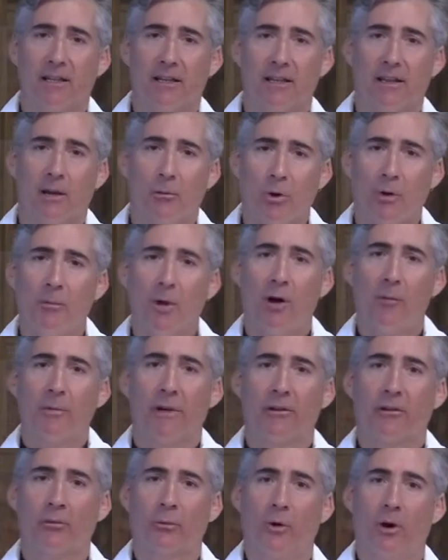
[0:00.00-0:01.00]
there were
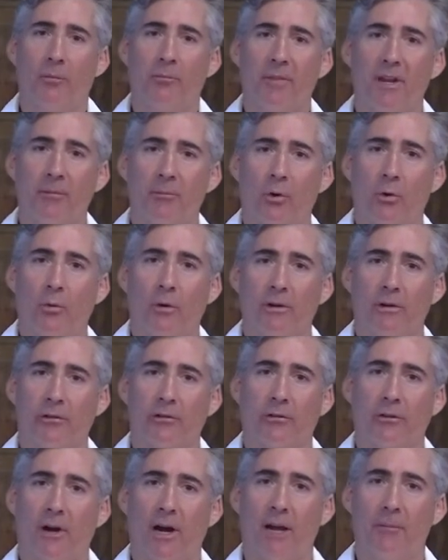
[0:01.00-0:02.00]
moments where people were
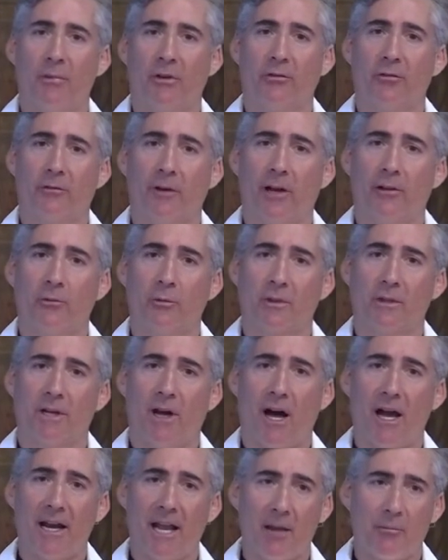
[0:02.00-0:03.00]
described as friends with
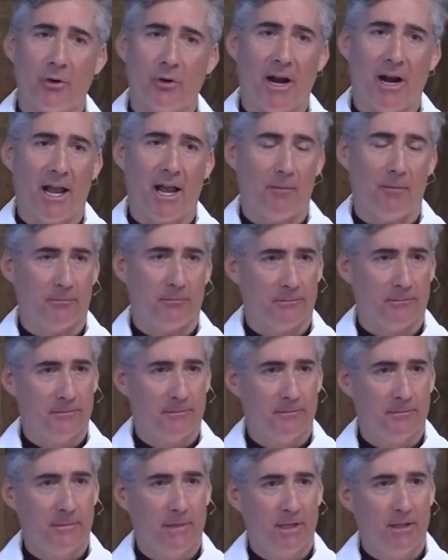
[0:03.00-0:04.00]
God. Abraham,
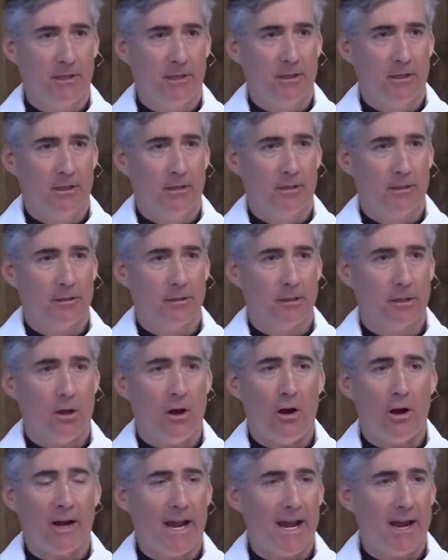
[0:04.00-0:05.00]

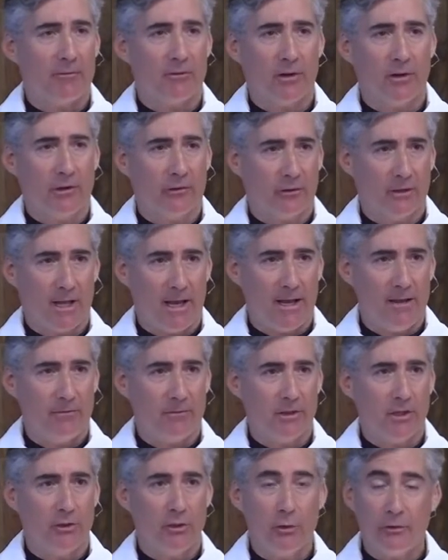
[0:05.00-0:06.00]
long after his life
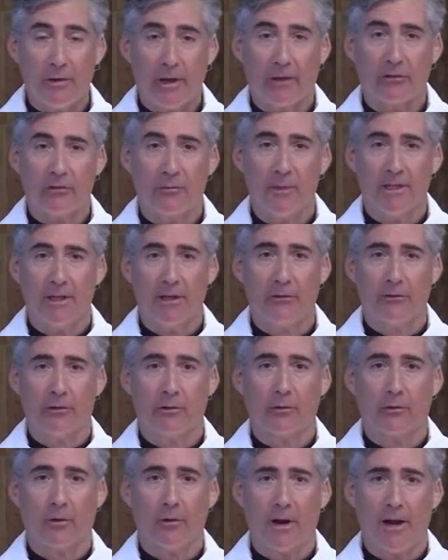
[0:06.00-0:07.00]
in the New Testament, is
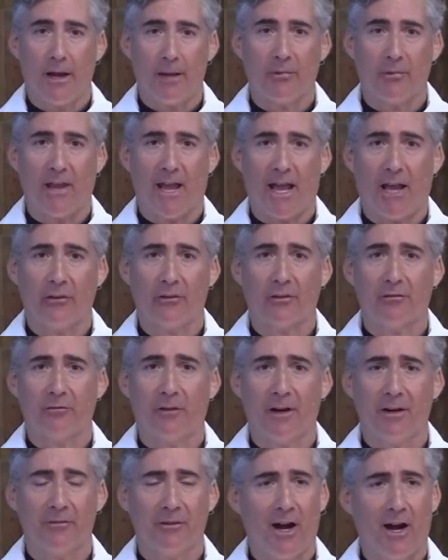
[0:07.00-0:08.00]
described as a
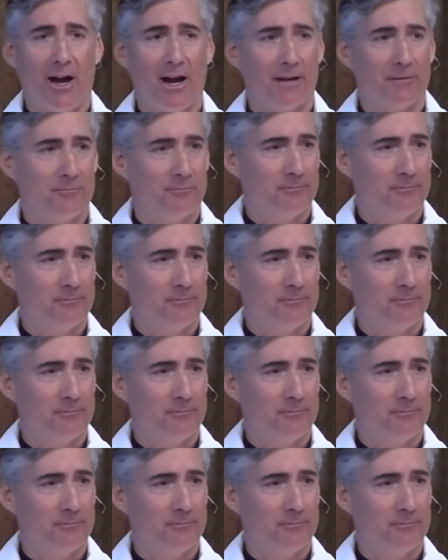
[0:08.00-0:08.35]
friend of God.